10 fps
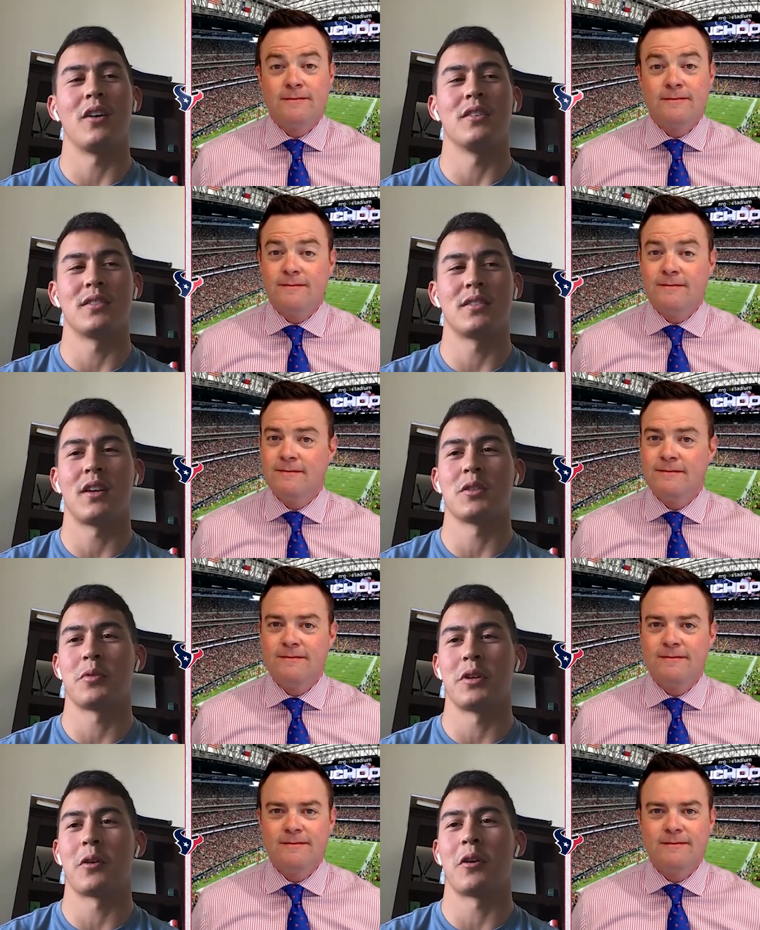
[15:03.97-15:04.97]
Speaker 1: that was
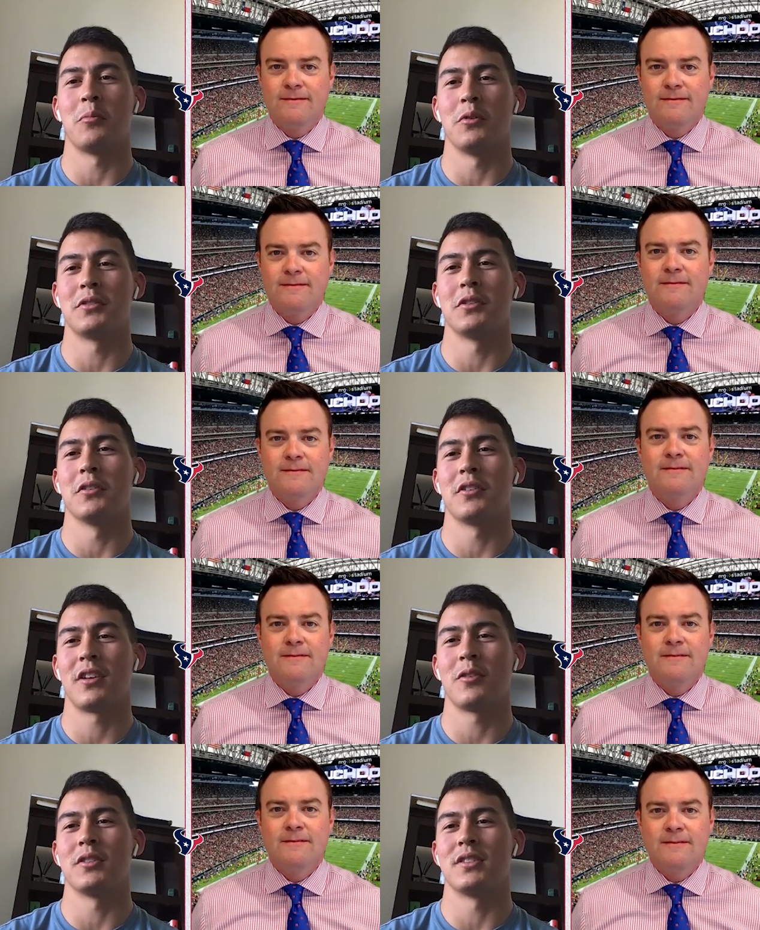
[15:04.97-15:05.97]
pretty incredible too.
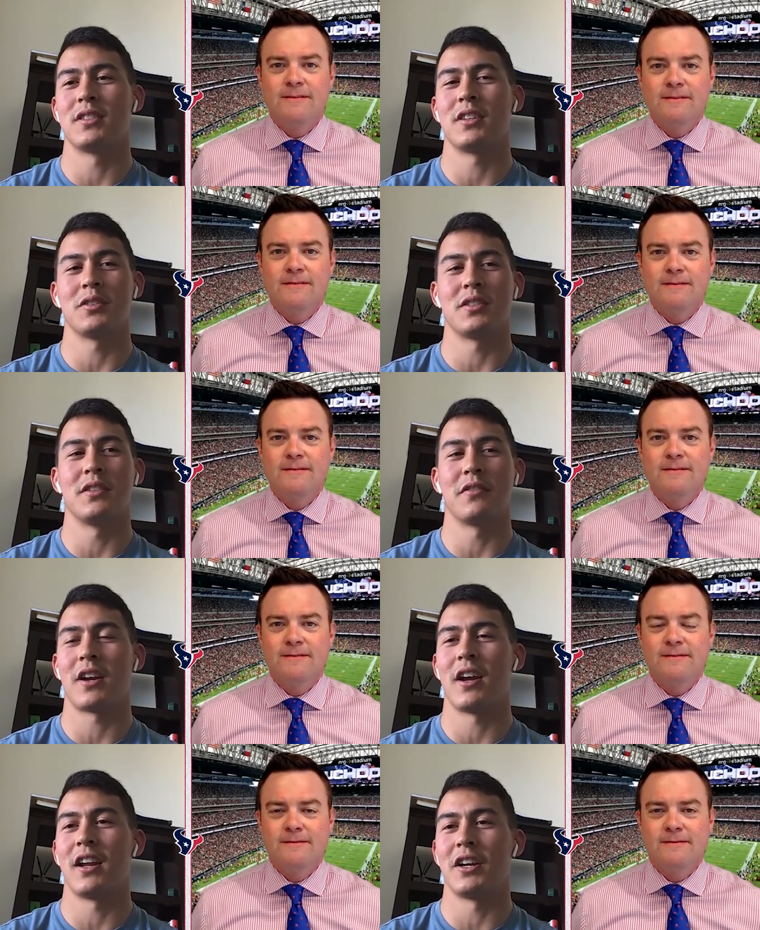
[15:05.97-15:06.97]
There was a
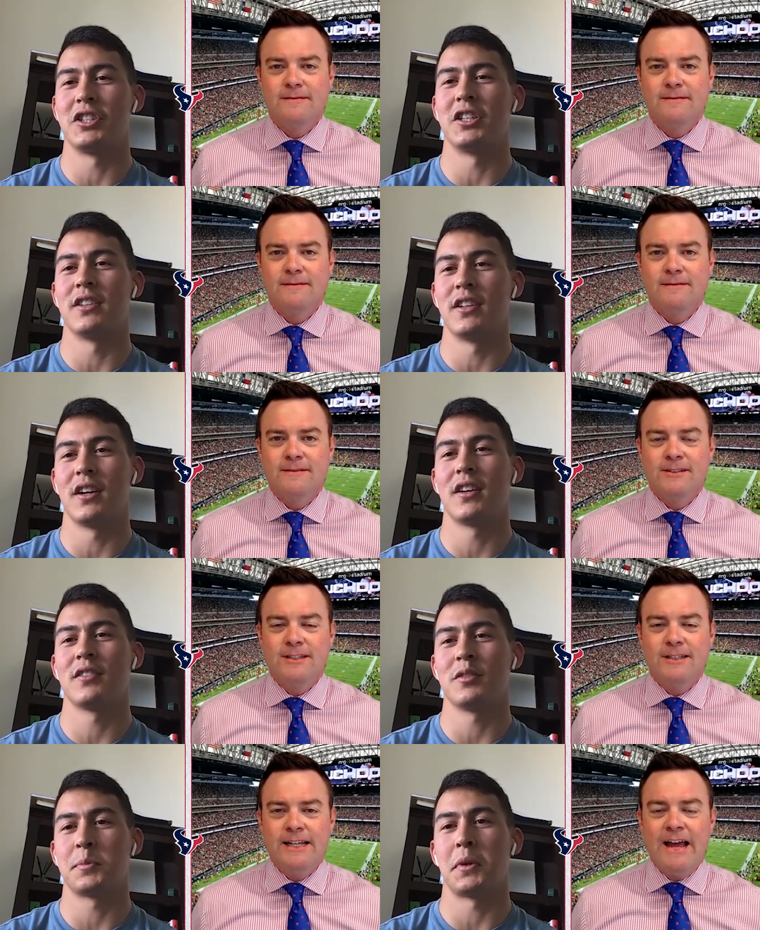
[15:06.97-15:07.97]
different kind of energy in there.
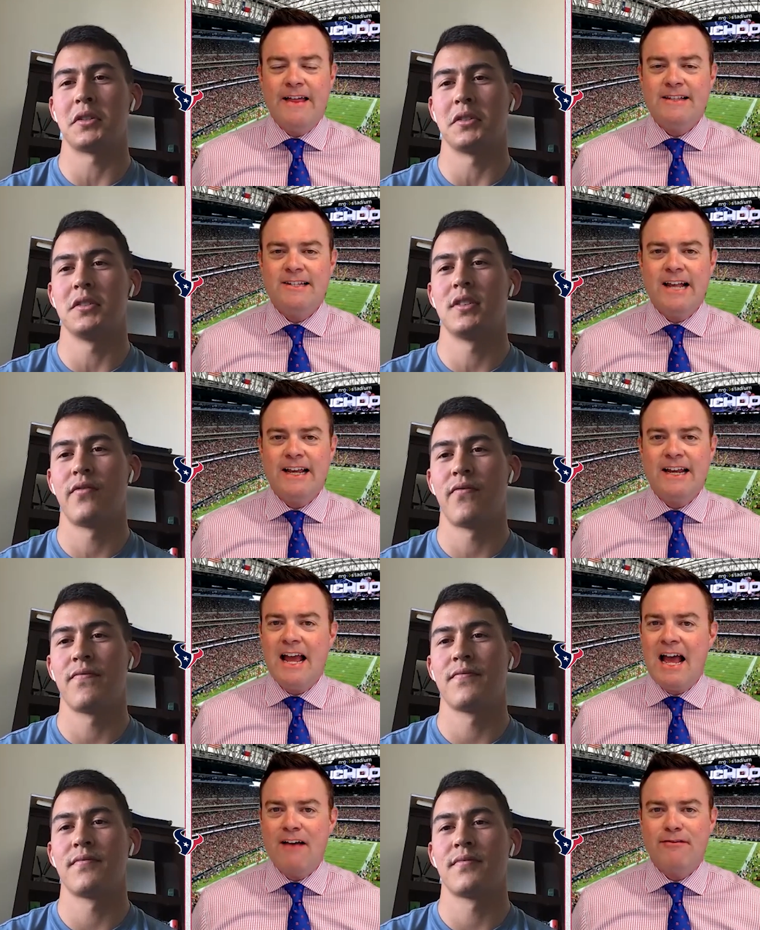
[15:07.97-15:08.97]
Yeah, special. That second
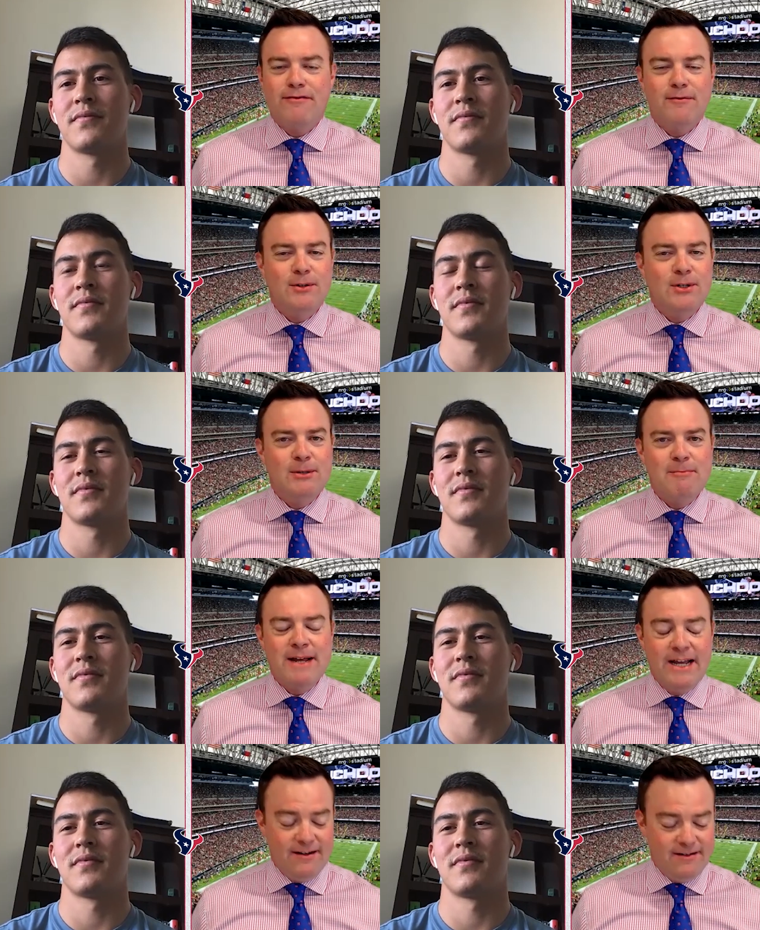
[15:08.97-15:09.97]
half. Oh
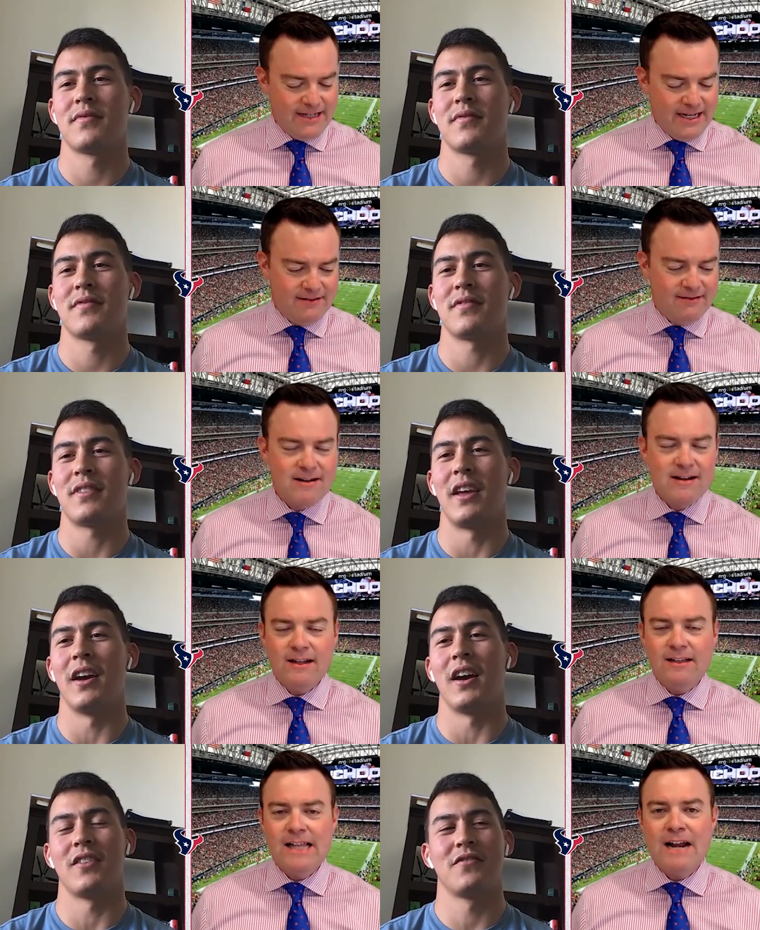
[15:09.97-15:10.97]
man, a
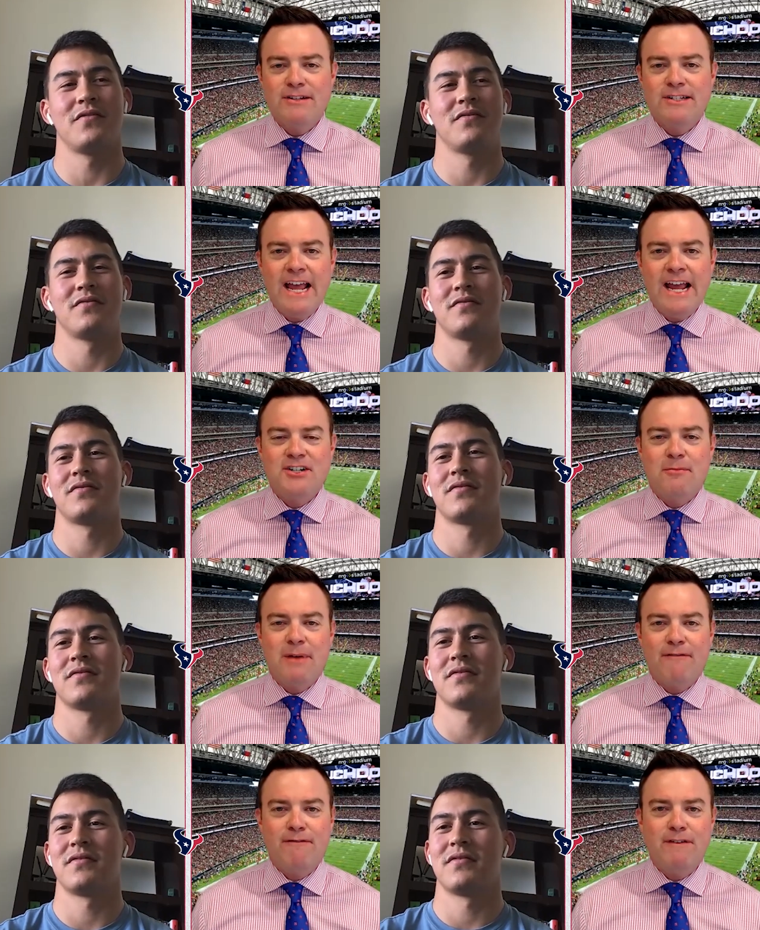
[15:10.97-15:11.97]
lot of us aged
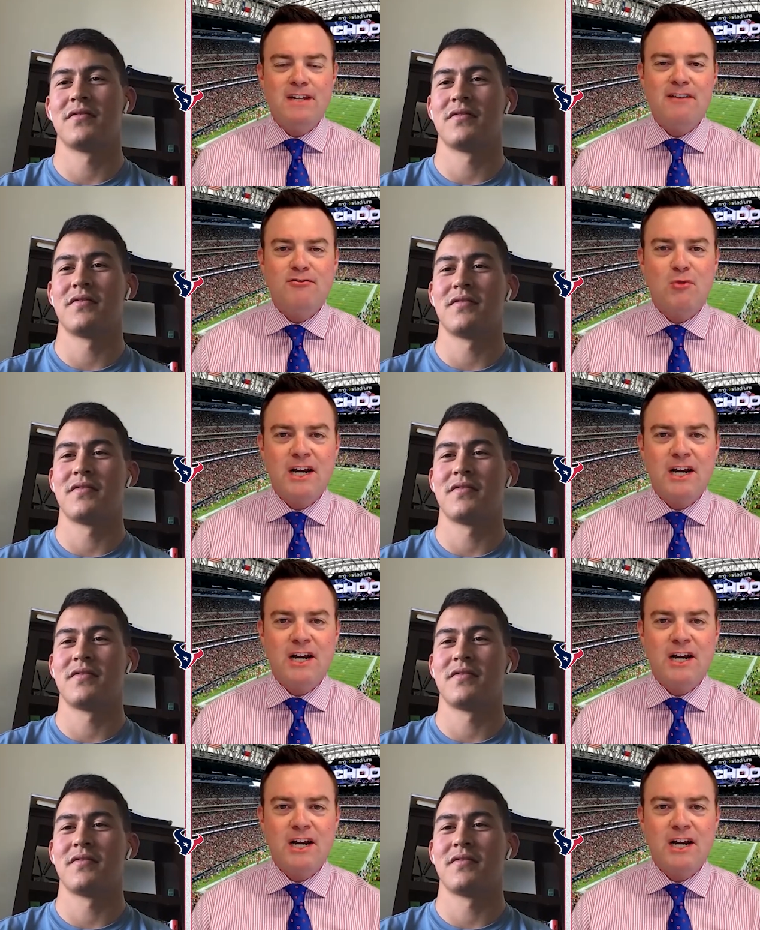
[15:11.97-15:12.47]
about 15, 20